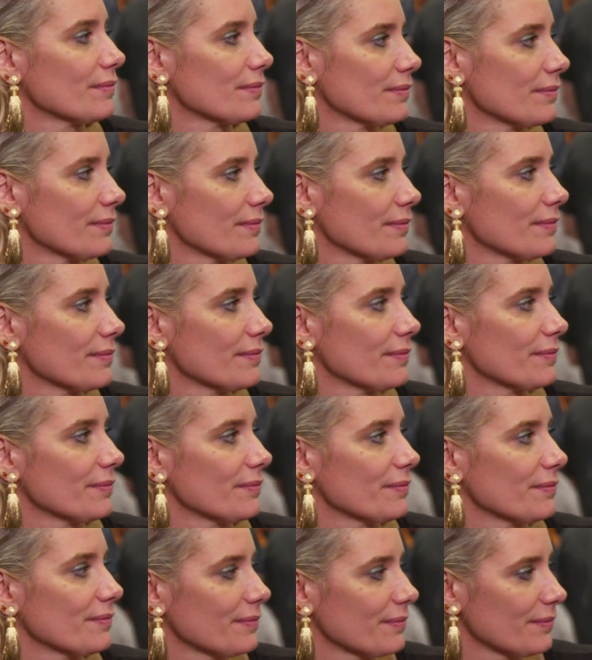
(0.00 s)

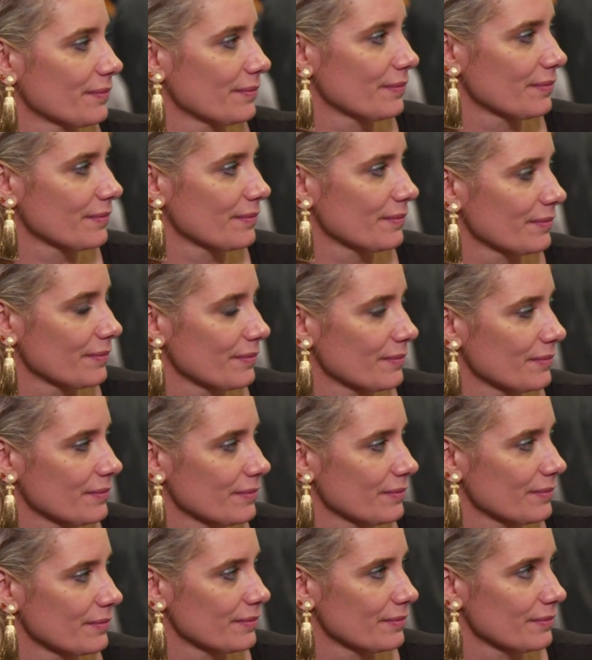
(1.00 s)

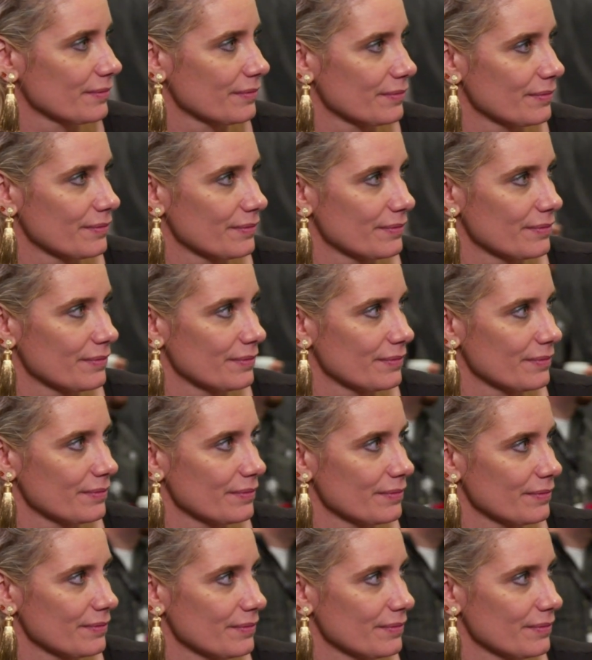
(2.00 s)
No words are spoken by the person on screen.